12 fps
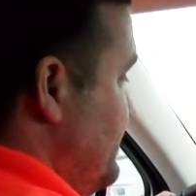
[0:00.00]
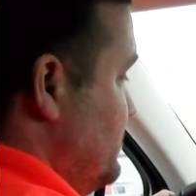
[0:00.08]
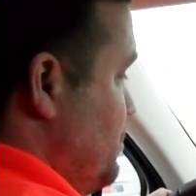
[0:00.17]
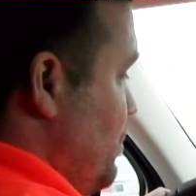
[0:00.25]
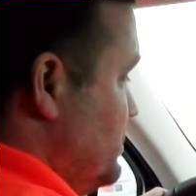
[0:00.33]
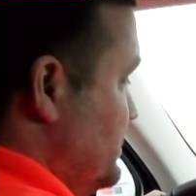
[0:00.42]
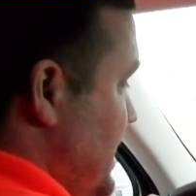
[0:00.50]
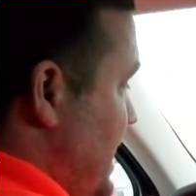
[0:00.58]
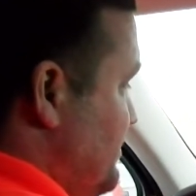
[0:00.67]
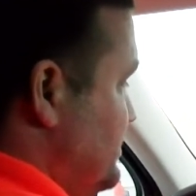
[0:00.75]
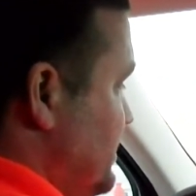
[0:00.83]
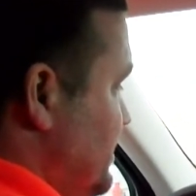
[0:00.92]
towards an
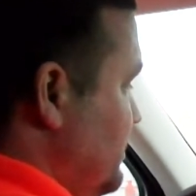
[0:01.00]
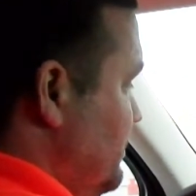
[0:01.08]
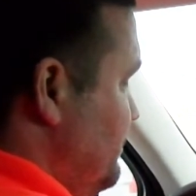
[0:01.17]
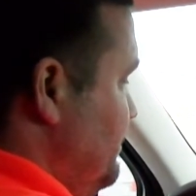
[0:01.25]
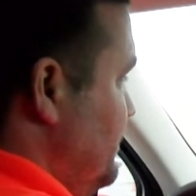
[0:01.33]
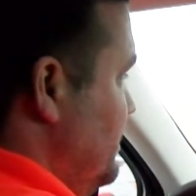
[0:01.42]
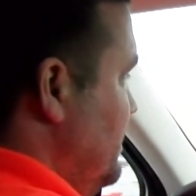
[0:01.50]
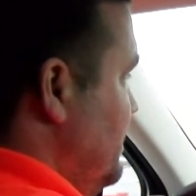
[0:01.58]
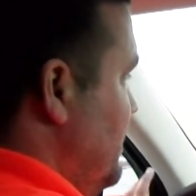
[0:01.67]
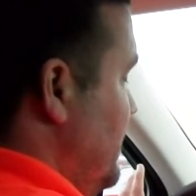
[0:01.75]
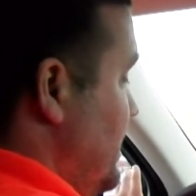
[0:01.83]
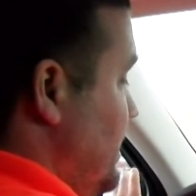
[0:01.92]
obstacle.
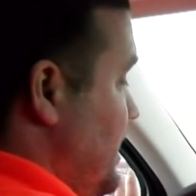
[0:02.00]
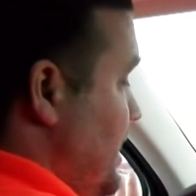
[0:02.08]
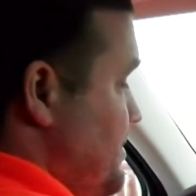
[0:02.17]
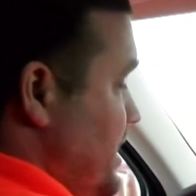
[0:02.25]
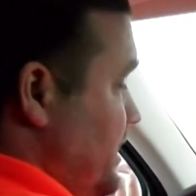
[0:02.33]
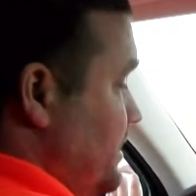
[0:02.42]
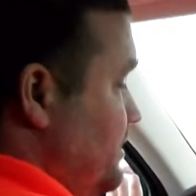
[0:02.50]
I'm not going